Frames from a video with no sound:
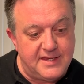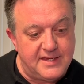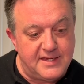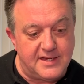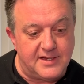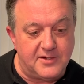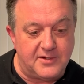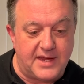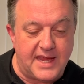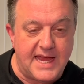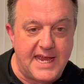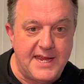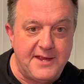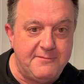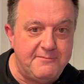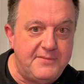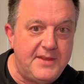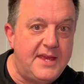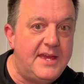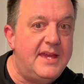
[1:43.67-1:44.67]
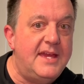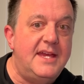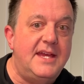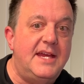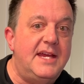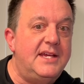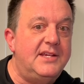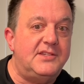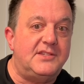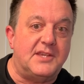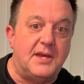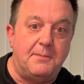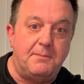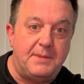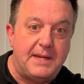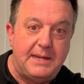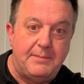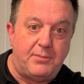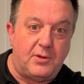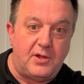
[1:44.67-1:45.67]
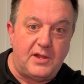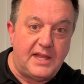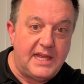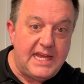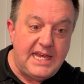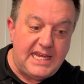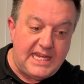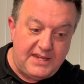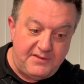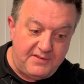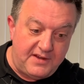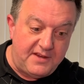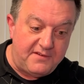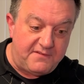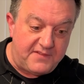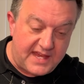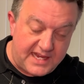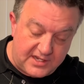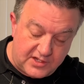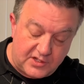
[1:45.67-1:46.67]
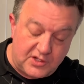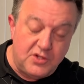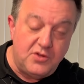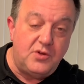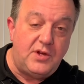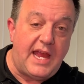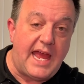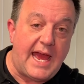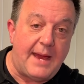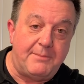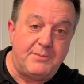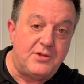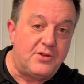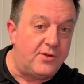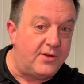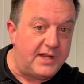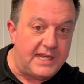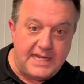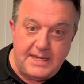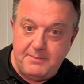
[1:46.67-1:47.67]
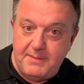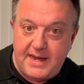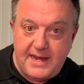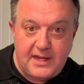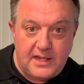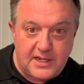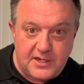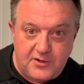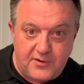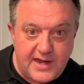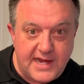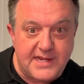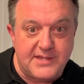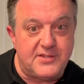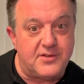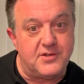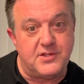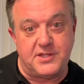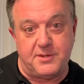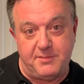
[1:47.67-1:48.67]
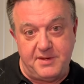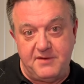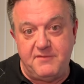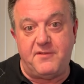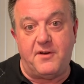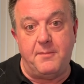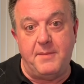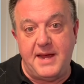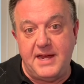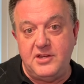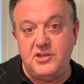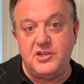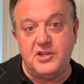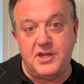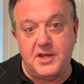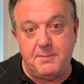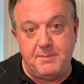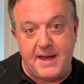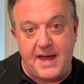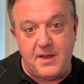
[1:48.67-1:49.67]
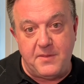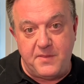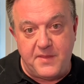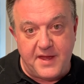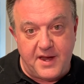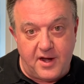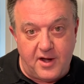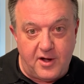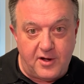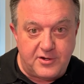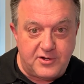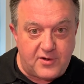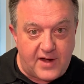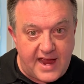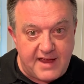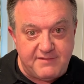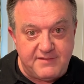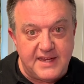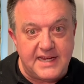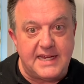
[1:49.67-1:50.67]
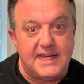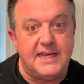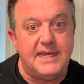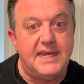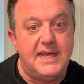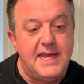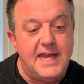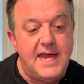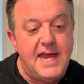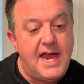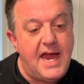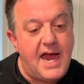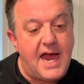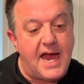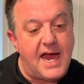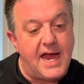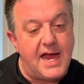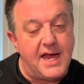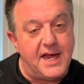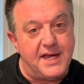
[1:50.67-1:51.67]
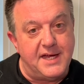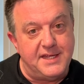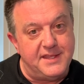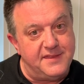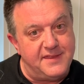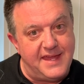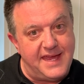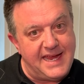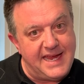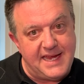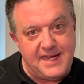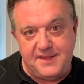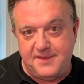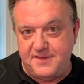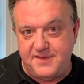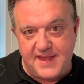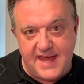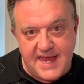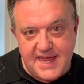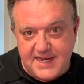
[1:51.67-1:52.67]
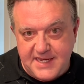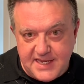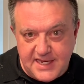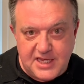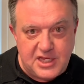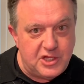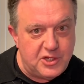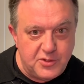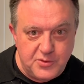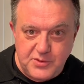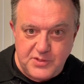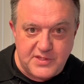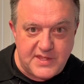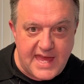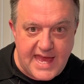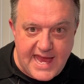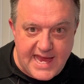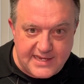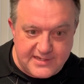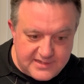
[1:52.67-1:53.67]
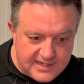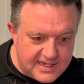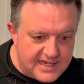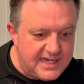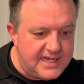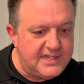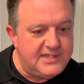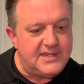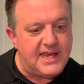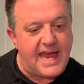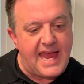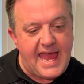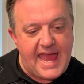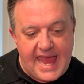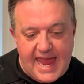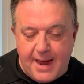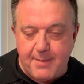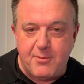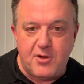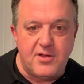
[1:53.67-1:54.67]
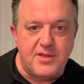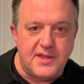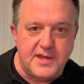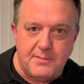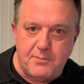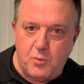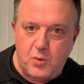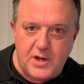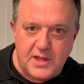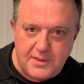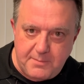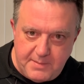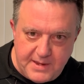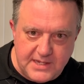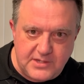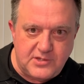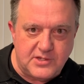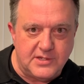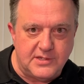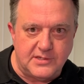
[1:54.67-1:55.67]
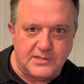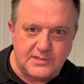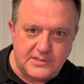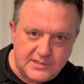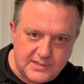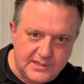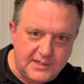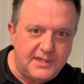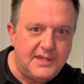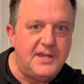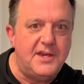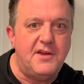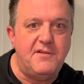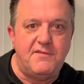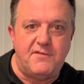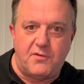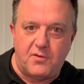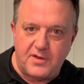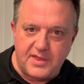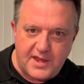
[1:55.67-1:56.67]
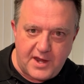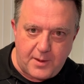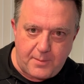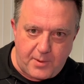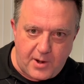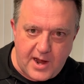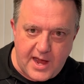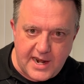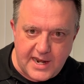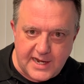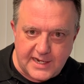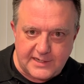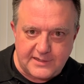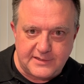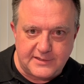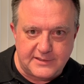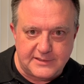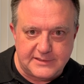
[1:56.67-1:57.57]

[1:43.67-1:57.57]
Okay? Some people, even if they do capture an email address or some information about their traffic, they then use that to hammer them with pitches for their product.